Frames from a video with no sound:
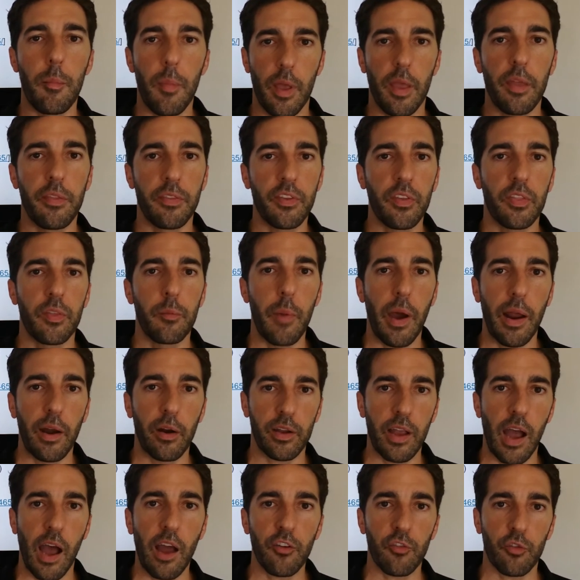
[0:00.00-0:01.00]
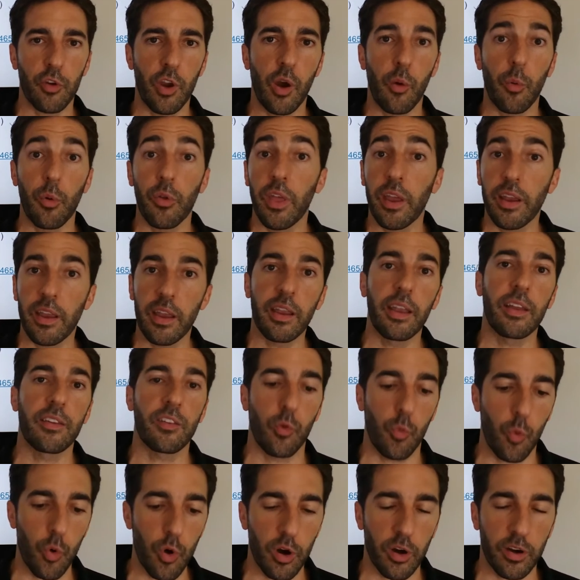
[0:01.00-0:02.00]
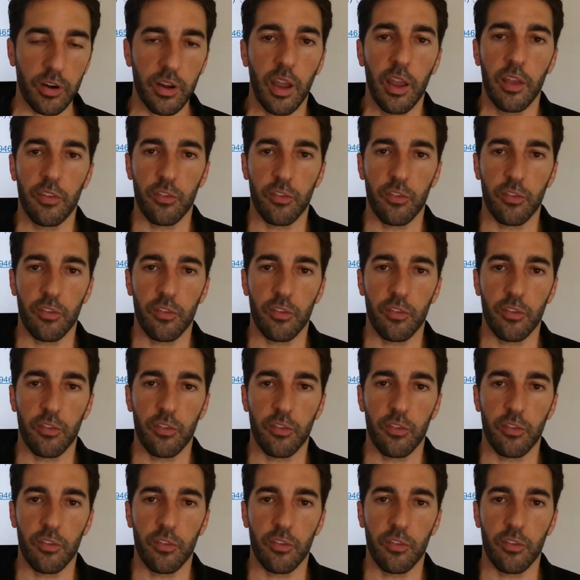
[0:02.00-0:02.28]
into the mitochondria where they can get to work.